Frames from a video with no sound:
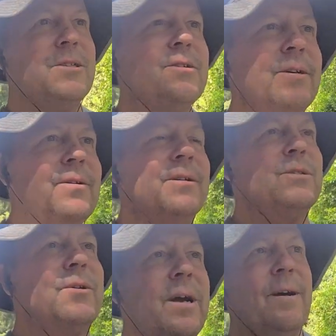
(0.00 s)
this trail
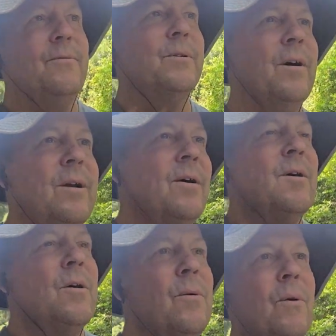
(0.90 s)
as we have when I
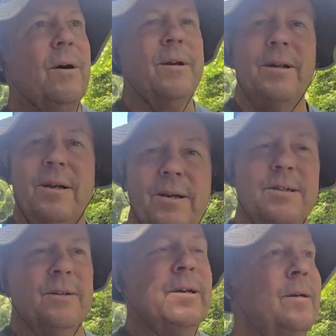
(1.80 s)
walk it
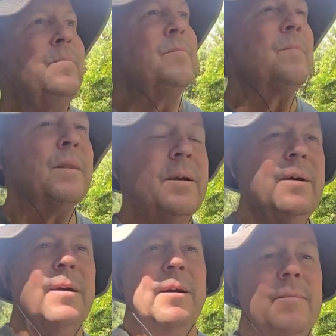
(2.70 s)
occasionally.
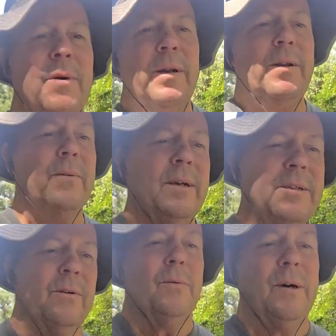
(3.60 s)
But anyway,
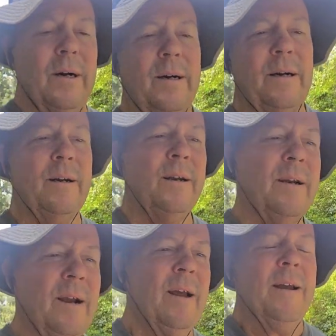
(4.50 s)
so
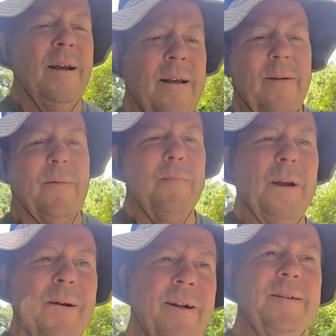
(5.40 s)

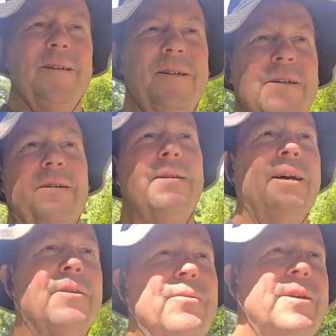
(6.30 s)
in addition to that, the